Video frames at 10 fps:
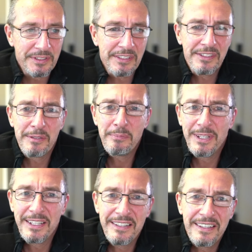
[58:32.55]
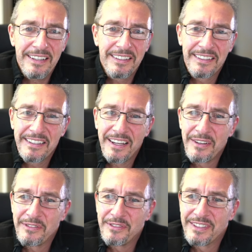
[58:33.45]
discipline, kind
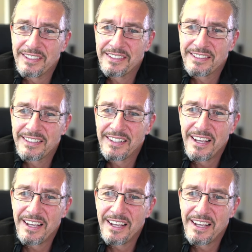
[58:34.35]
of this